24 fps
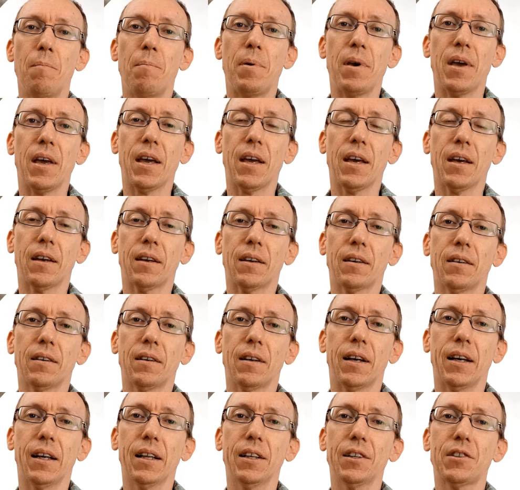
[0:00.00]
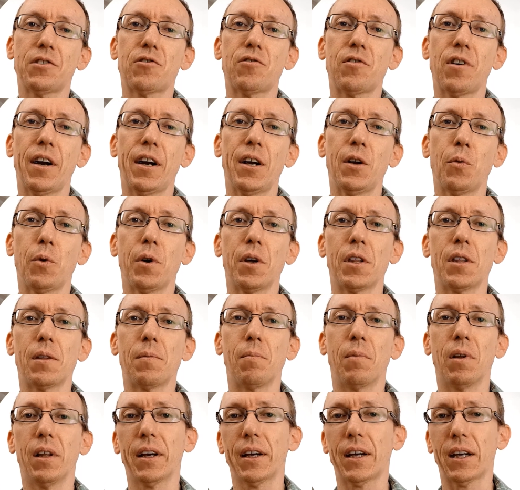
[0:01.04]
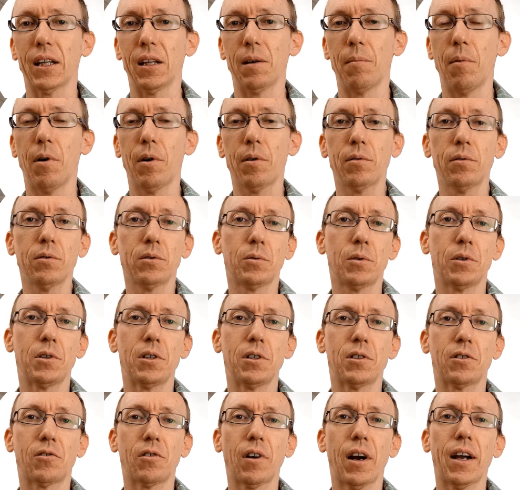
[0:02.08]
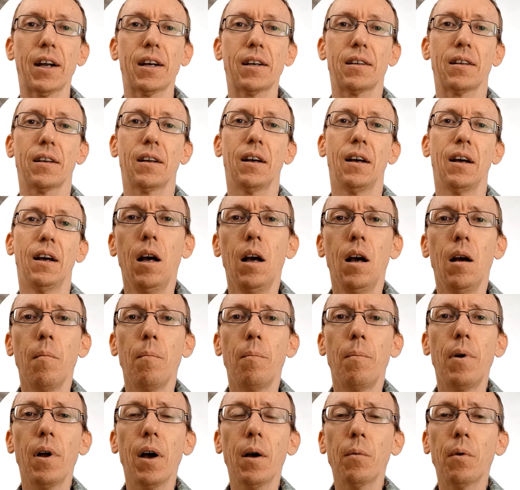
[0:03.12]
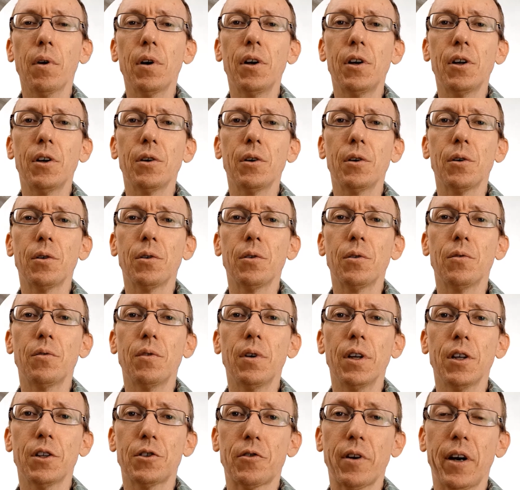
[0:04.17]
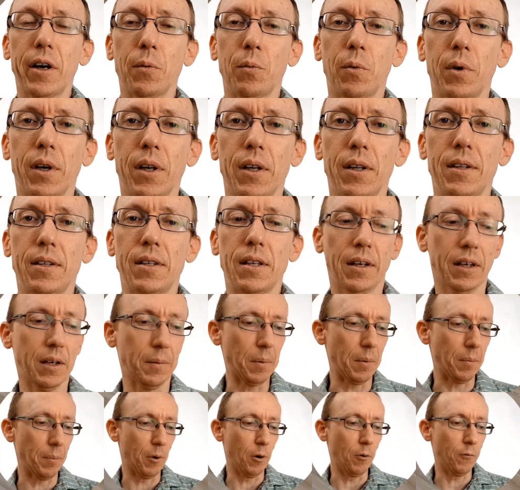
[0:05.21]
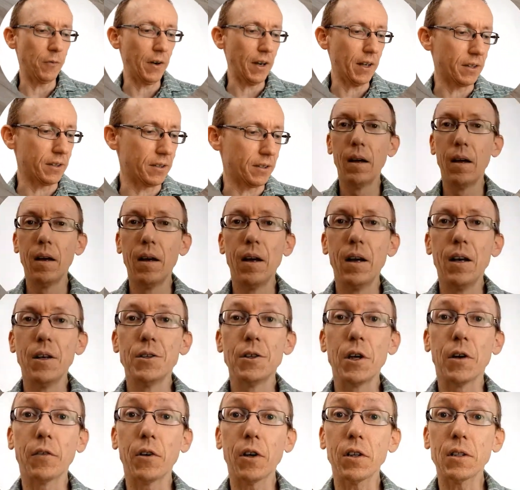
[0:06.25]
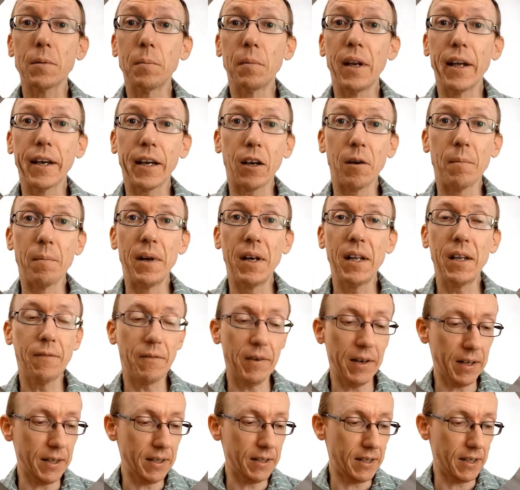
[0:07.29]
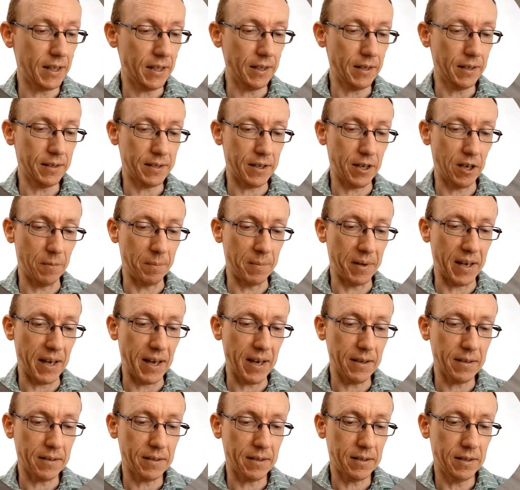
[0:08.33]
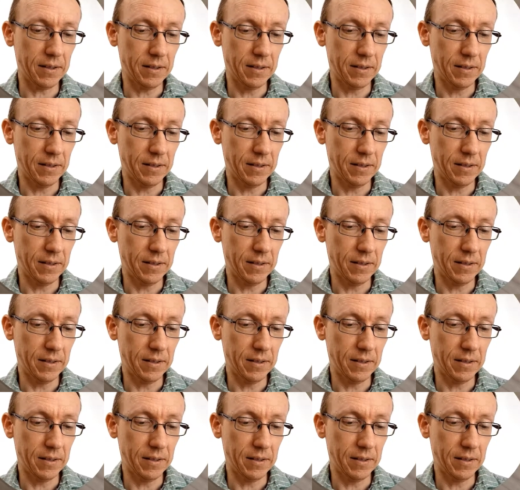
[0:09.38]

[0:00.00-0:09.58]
being illustrated with molecular models, which is great. But I wanted to illustrate it with something a bit more fun. So I've got some Lego minifigures here to help me out.